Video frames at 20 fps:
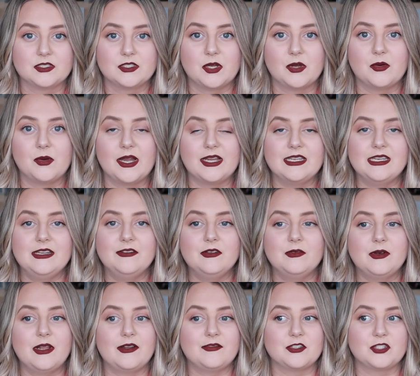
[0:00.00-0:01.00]
So I didn't even
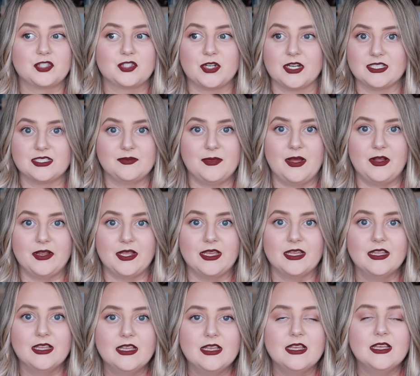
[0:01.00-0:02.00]
want to have to stress about it.
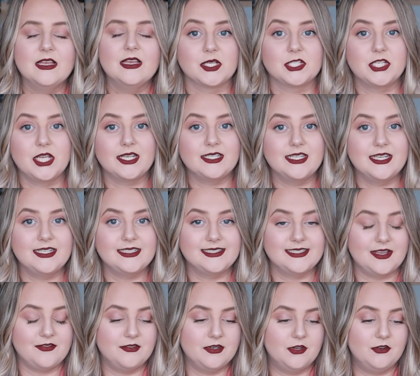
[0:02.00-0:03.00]
So I checked in at
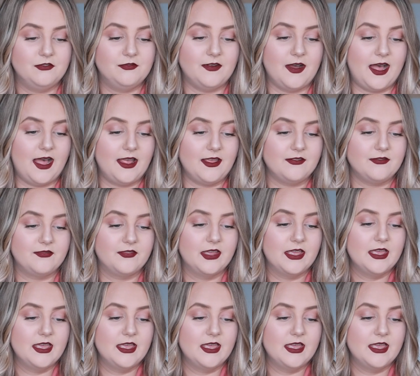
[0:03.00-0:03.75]
seven oh five,